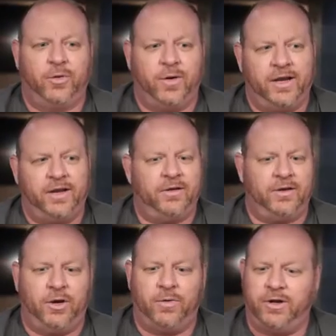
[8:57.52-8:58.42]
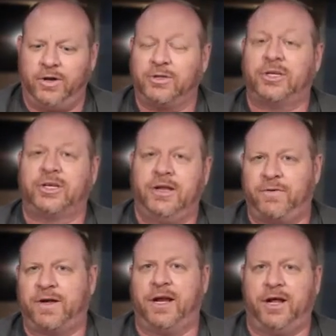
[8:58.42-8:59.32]
in your
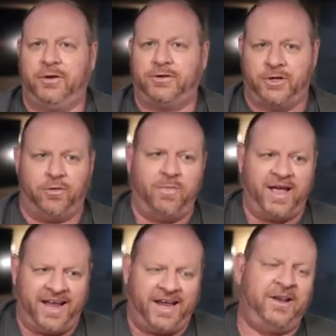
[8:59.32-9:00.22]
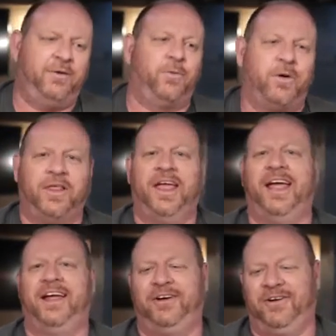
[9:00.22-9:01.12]
significant other's domain where
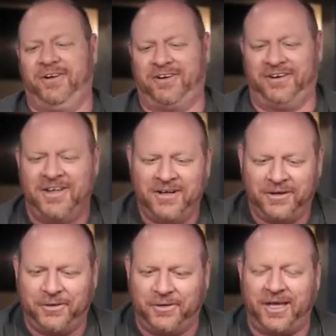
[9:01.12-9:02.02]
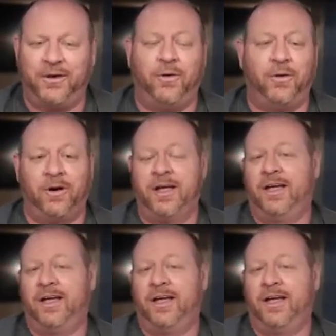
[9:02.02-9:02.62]
they're cooking, or